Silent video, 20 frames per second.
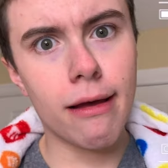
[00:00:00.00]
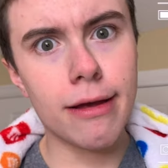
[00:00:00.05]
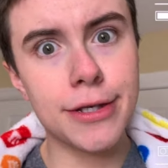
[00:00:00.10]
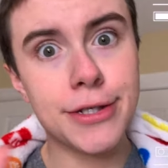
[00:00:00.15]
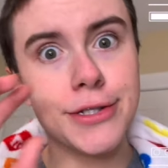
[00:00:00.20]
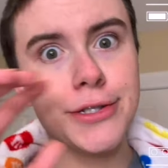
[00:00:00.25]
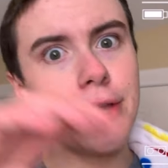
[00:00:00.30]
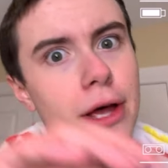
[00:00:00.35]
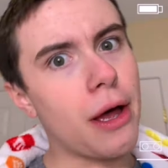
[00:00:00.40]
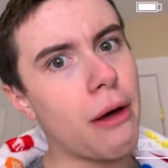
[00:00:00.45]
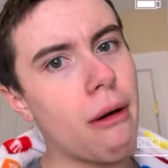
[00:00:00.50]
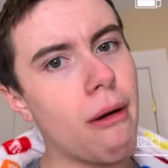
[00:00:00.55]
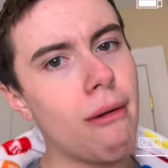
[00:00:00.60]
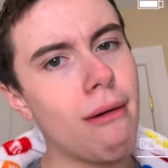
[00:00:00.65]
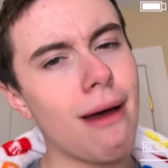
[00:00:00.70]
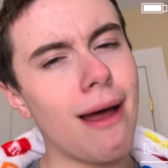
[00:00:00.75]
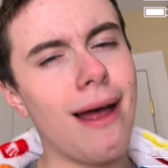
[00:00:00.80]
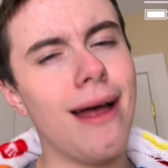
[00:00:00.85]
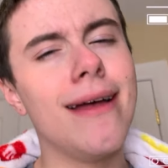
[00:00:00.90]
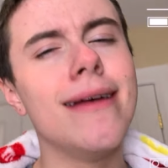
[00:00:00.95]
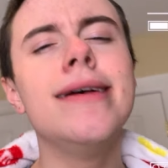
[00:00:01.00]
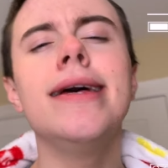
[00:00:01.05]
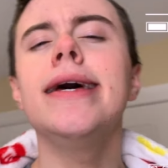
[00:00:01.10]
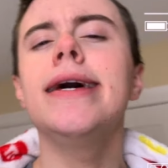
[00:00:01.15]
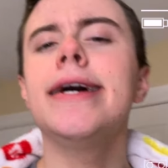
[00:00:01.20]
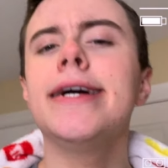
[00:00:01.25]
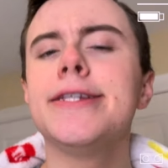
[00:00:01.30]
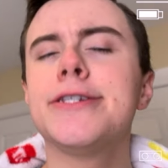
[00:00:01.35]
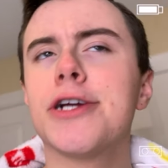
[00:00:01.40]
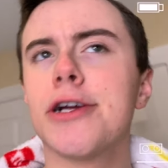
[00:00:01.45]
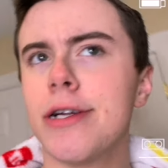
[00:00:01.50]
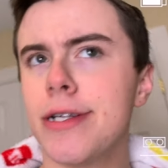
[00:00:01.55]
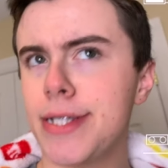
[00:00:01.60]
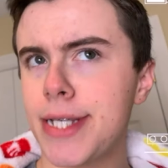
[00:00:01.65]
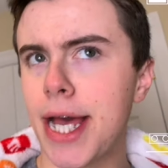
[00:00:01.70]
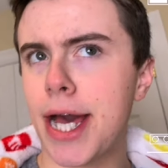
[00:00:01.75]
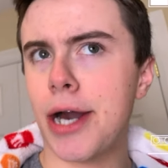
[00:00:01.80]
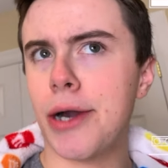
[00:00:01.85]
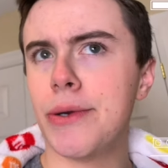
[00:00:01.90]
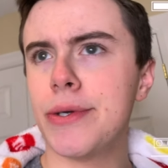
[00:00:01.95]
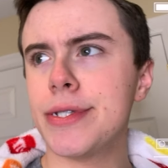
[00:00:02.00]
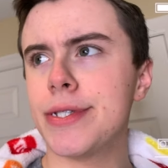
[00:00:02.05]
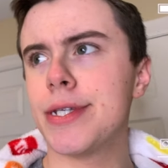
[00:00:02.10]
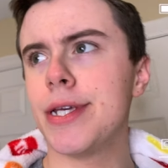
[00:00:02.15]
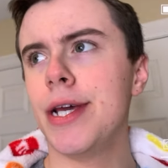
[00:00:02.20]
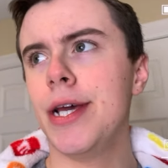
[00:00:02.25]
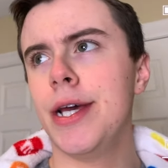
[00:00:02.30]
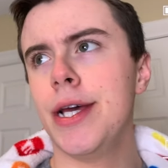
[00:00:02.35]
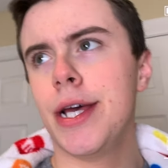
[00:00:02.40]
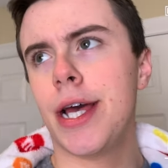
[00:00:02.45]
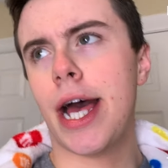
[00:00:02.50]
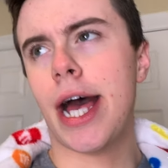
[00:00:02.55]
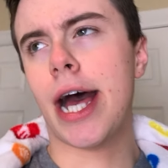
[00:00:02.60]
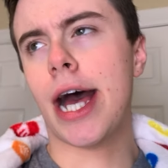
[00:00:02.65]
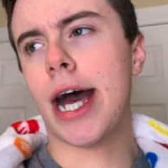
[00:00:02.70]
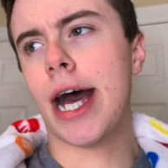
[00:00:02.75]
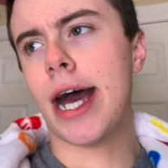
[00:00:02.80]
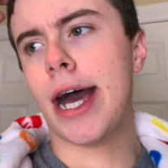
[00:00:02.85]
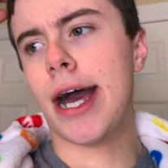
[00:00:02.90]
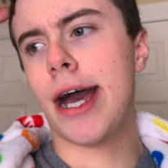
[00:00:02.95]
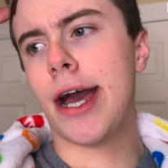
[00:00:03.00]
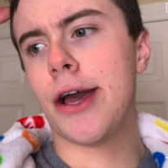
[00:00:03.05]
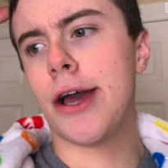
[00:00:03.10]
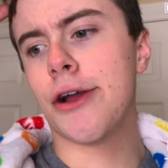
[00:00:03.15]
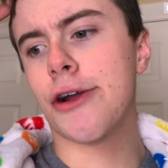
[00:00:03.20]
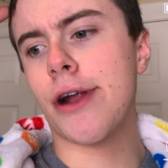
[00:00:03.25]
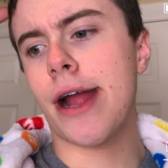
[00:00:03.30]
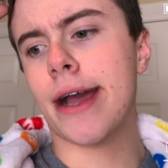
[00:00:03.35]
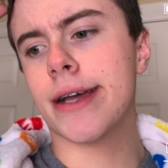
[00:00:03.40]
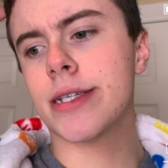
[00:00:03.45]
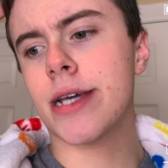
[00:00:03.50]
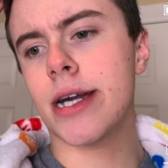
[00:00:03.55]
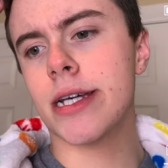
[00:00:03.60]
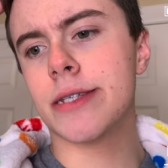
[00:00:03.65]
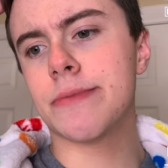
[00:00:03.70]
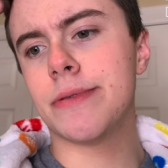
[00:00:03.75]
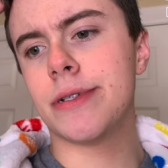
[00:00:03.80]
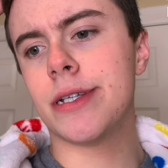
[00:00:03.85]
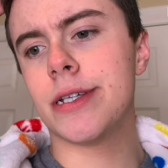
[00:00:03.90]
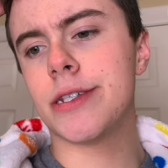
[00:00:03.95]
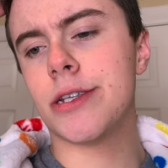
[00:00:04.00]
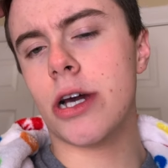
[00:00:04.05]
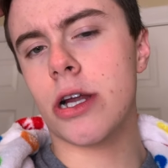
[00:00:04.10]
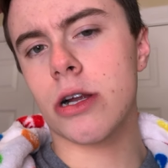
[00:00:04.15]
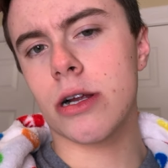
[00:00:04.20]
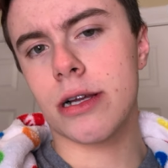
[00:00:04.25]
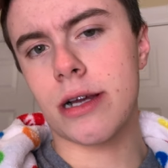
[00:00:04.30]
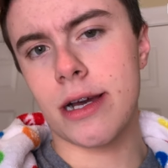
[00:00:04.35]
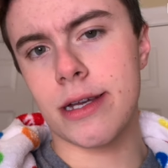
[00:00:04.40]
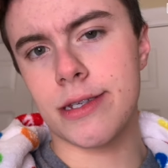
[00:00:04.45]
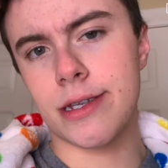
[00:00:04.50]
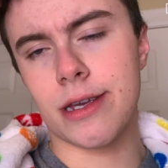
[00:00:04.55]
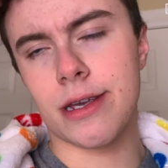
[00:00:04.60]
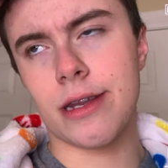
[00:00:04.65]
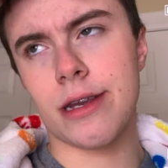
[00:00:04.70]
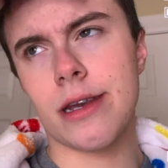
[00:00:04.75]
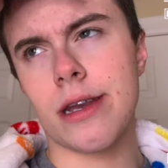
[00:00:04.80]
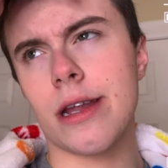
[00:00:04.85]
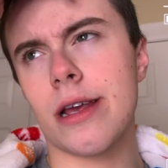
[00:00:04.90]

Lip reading: So, turns out her ex-husband is not her cousin.